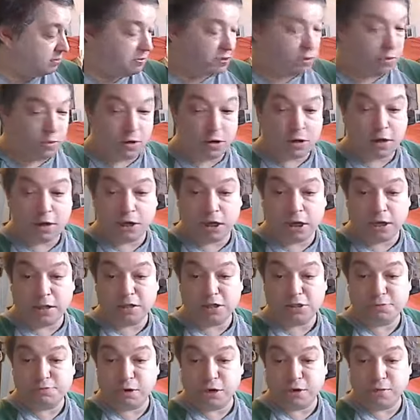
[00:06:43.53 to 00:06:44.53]
Now I'm going to be
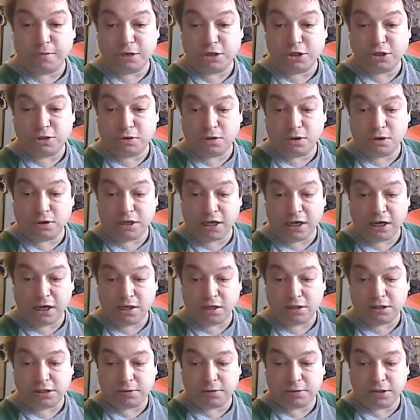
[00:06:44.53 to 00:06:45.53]
working on this pretty much
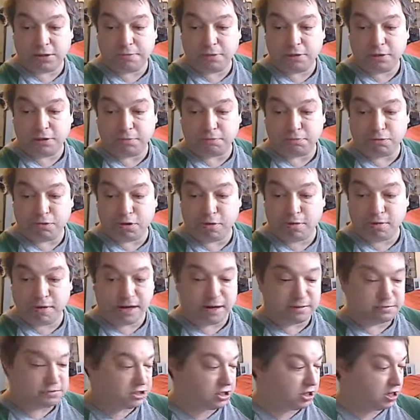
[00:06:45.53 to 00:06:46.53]
all day because I want to put
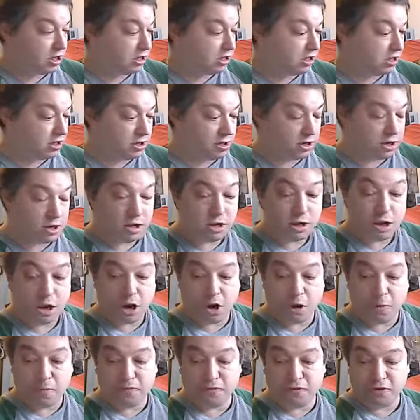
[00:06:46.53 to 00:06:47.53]
the programs on and
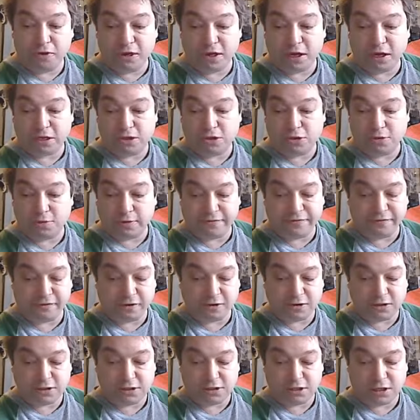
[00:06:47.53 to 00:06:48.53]
hopefully I'll
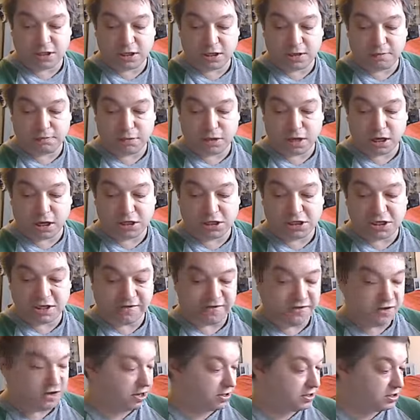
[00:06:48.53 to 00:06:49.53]
do a first uh,
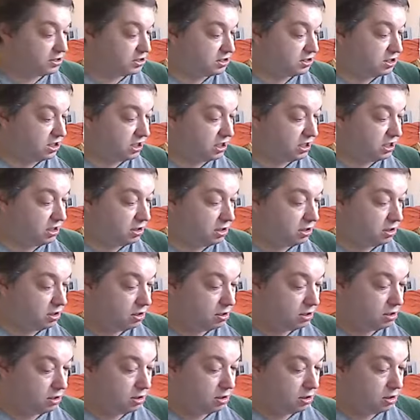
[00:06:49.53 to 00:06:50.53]
BlogTV on this
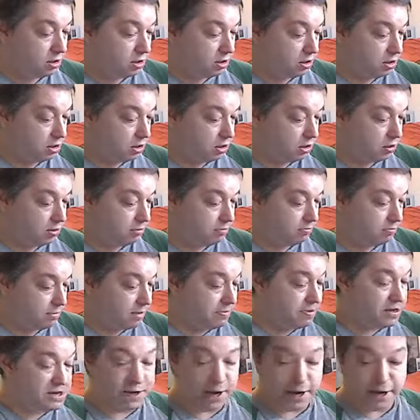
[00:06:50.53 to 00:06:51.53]
thing.
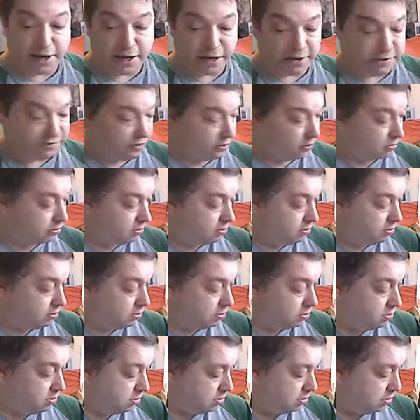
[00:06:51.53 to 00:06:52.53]
Uh, maybe tonight
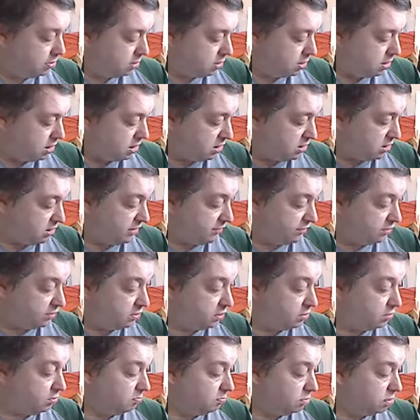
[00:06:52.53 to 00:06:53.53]
even. I'll
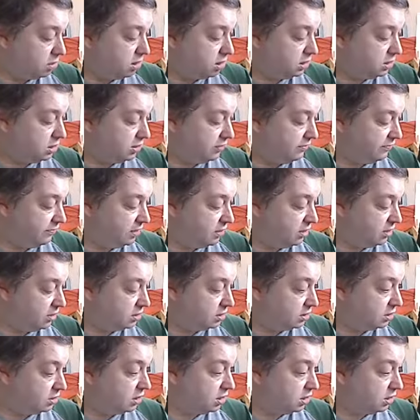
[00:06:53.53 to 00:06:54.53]
see if I want to do a
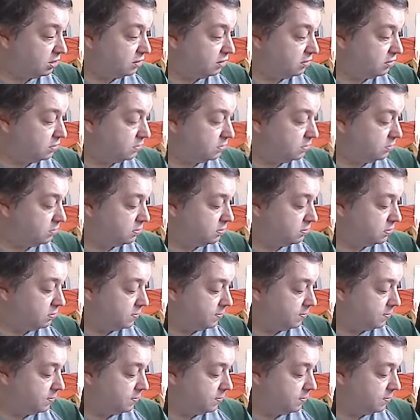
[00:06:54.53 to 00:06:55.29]
BlogTV on this thing.